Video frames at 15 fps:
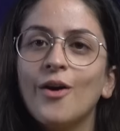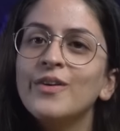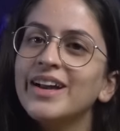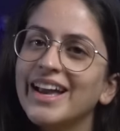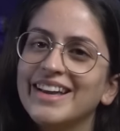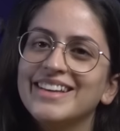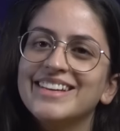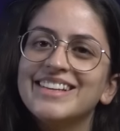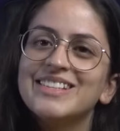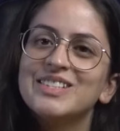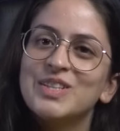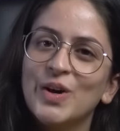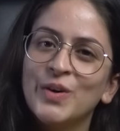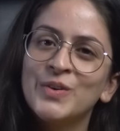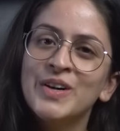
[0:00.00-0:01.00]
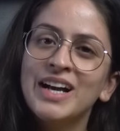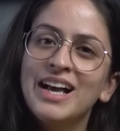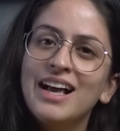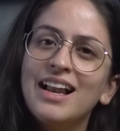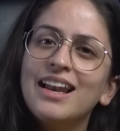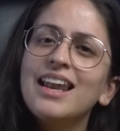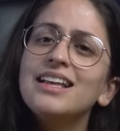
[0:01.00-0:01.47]
Okay, so
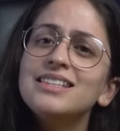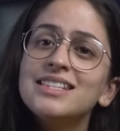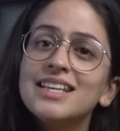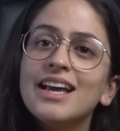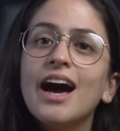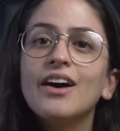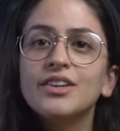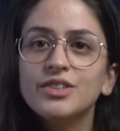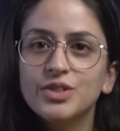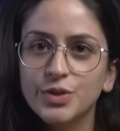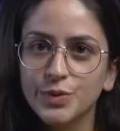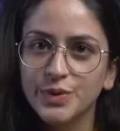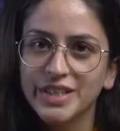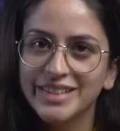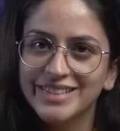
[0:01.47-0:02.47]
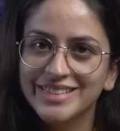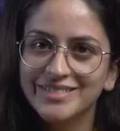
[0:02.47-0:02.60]
let's see how to do it.